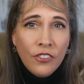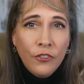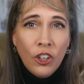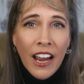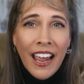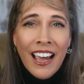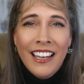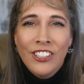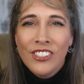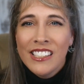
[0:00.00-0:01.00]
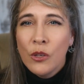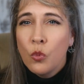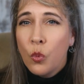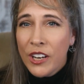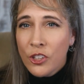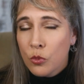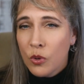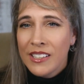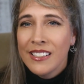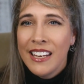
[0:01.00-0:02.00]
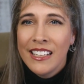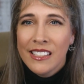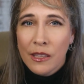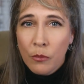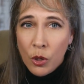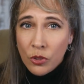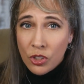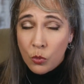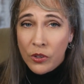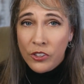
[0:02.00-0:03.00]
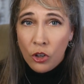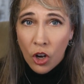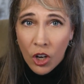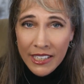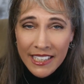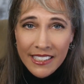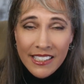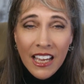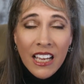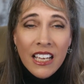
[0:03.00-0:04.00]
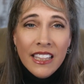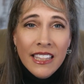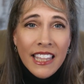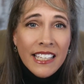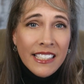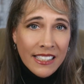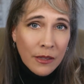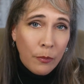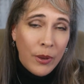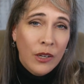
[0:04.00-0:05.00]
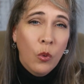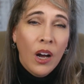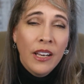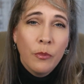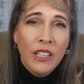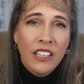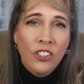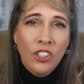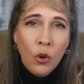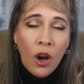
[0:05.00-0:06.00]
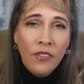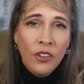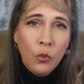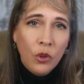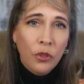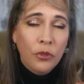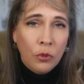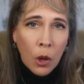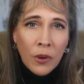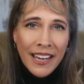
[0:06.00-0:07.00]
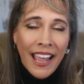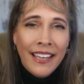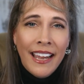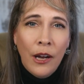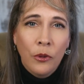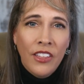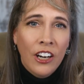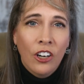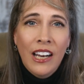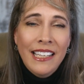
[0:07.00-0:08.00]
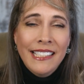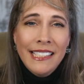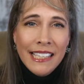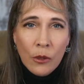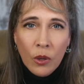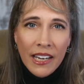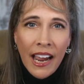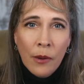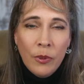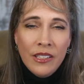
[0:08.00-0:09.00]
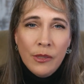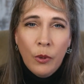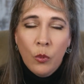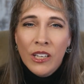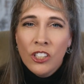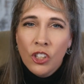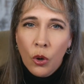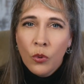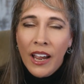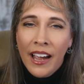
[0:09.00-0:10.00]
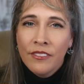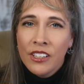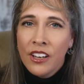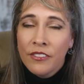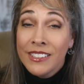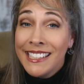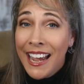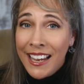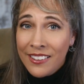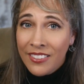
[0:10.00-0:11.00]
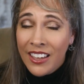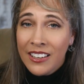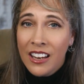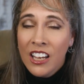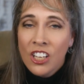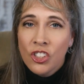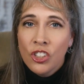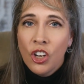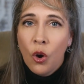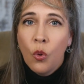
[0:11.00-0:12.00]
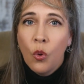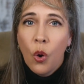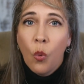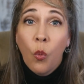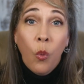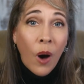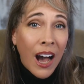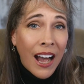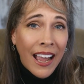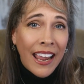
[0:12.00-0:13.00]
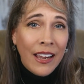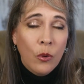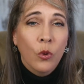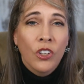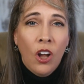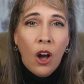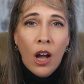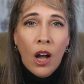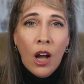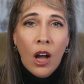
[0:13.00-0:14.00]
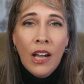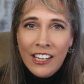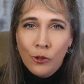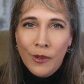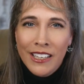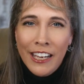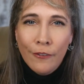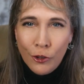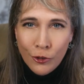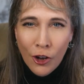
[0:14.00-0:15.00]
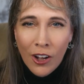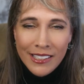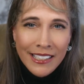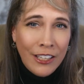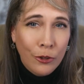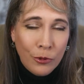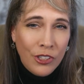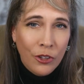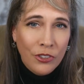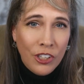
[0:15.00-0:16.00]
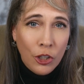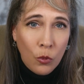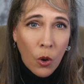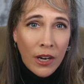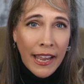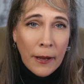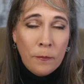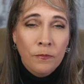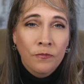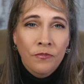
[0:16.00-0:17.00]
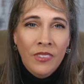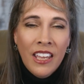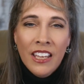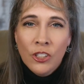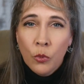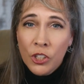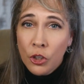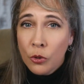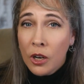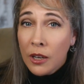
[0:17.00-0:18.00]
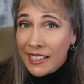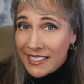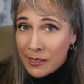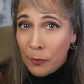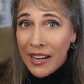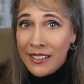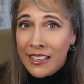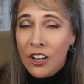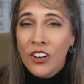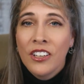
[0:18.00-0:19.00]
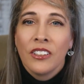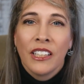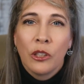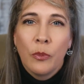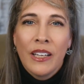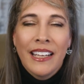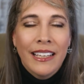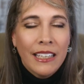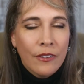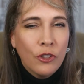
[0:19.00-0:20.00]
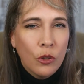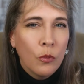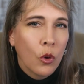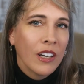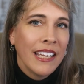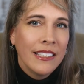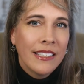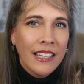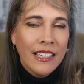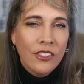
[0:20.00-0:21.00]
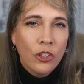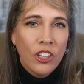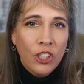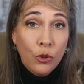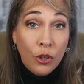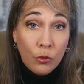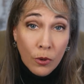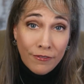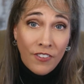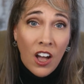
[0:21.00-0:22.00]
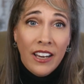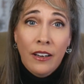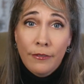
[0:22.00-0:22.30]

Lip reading: of your ad to see which resonates the most with your audience. This is a big one because so often we'll throw an ad out there, see what happens, but we don't have enough data then to know why we're not getting engagement if you're not seeing the results that you're wanting. So when you're expanding on it a little bit, it gives you more insights so that you can refine